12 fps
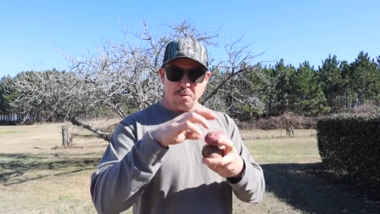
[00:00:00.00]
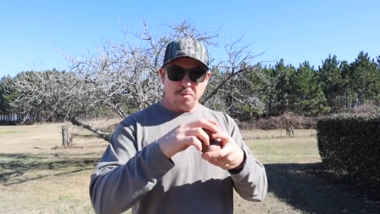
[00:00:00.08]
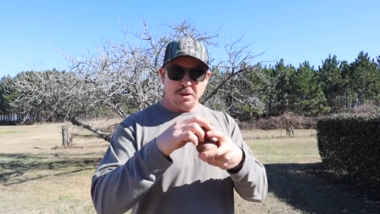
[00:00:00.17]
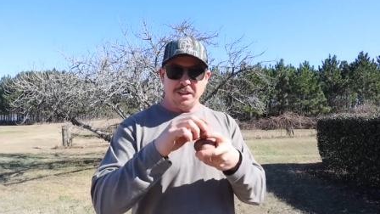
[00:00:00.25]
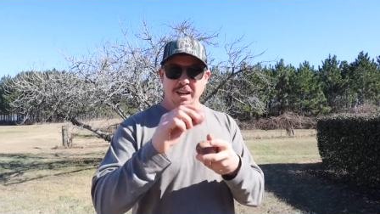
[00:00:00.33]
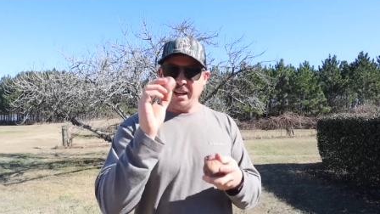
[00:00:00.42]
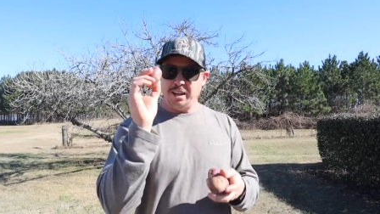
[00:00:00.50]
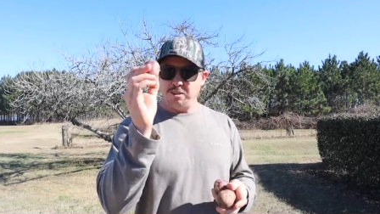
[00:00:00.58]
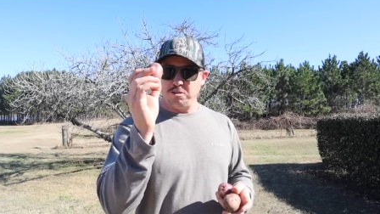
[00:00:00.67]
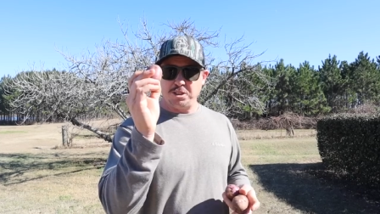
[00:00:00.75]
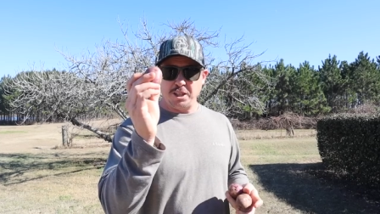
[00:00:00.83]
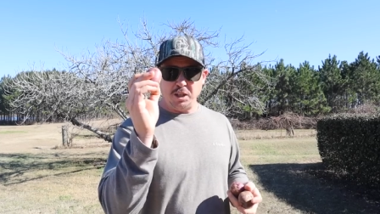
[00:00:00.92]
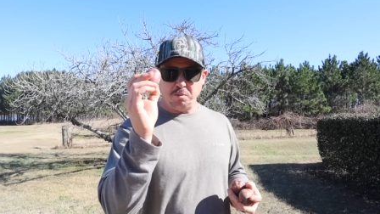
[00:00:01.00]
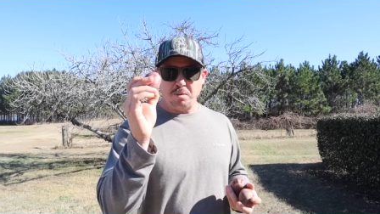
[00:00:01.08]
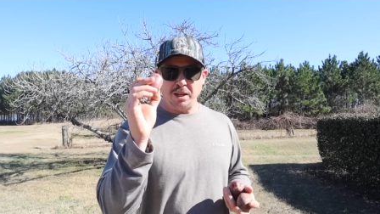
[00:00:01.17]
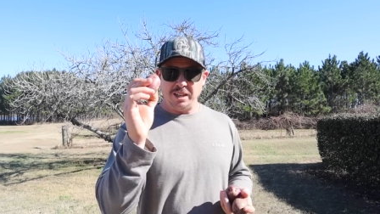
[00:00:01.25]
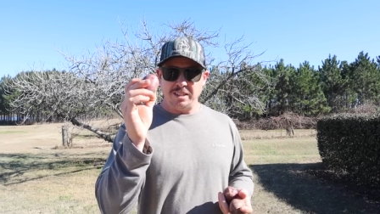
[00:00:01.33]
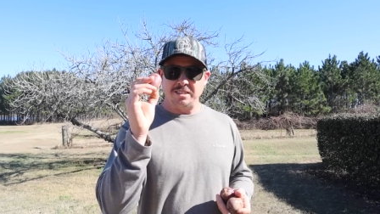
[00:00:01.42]
potato seed
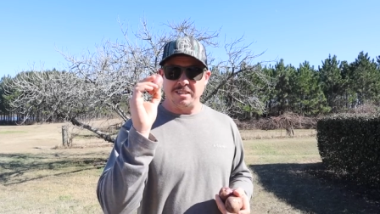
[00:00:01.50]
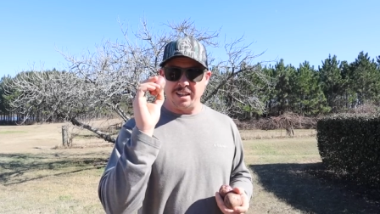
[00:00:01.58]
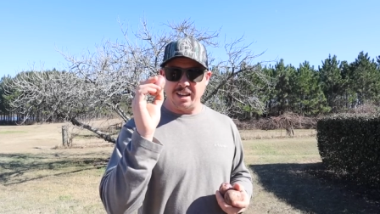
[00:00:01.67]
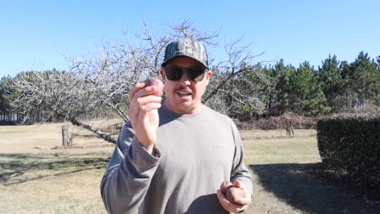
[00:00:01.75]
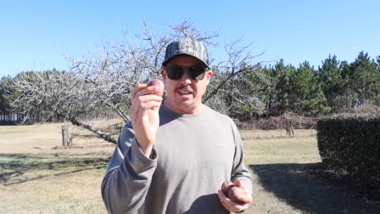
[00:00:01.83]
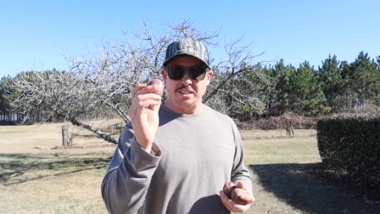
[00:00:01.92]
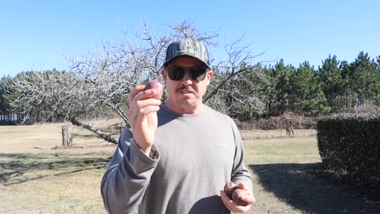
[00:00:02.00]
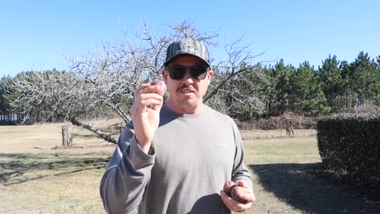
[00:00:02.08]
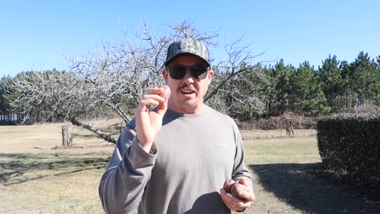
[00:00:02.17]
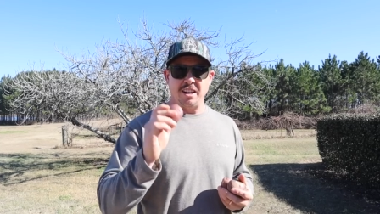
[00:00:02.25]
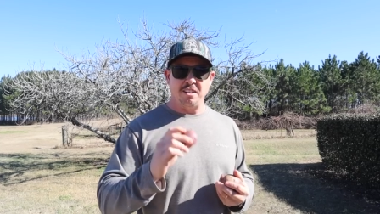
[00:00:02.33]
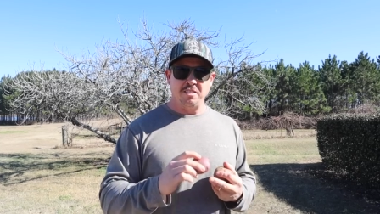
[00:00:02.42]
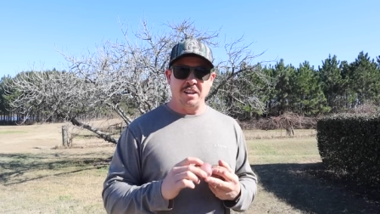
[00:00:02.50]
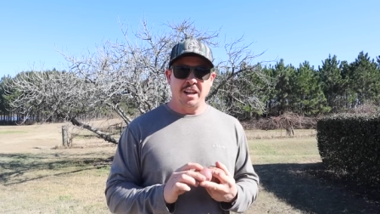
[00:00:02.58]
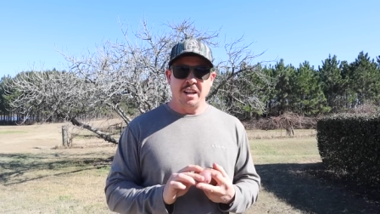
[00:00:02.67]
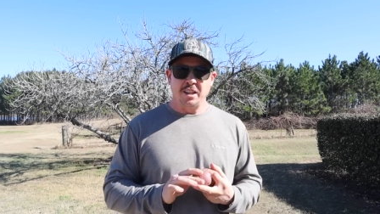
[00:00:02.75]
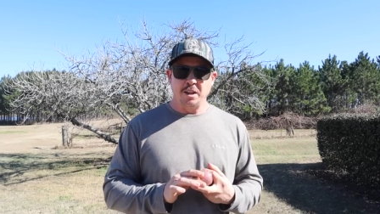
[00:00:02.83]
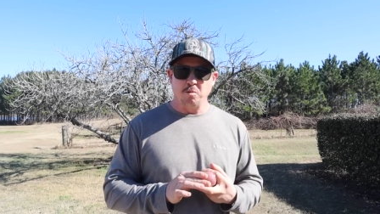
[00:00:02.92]
piece that he has found
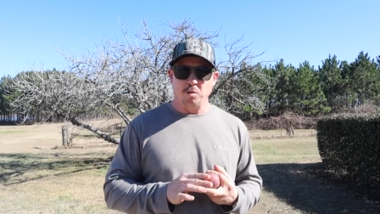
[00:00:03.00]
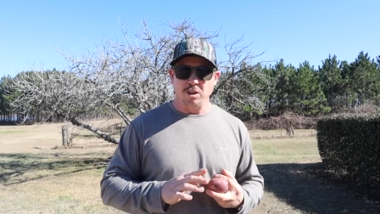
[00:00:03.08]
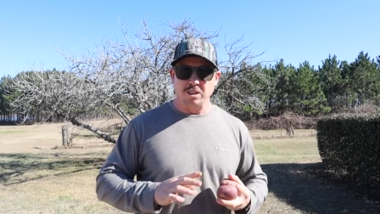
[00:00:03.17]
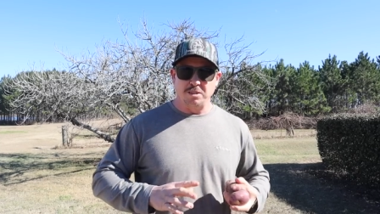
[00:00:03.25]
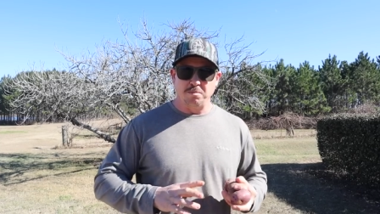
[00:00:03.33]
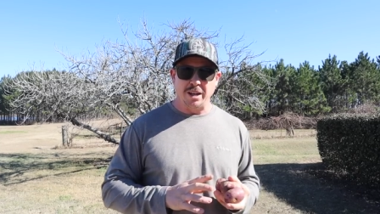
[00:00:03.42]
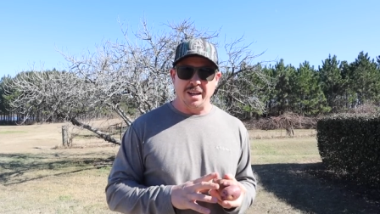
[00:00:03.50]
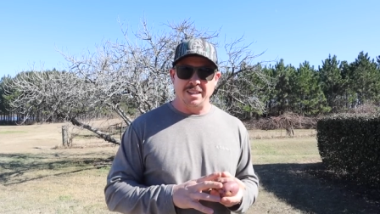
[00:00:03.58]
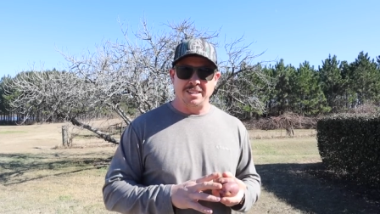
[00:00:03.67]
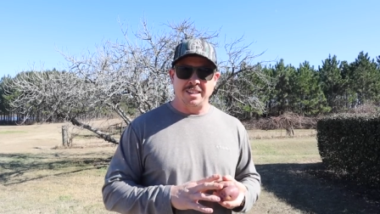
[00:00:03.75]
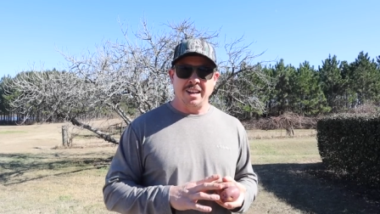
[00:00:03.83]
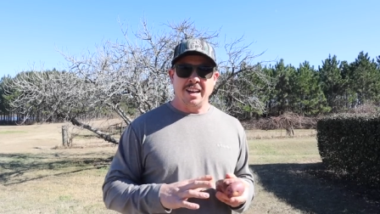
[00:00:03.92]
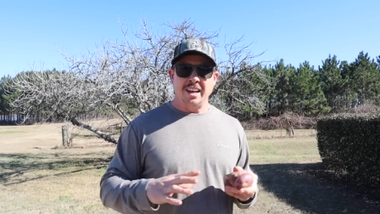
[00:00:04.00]
that works best.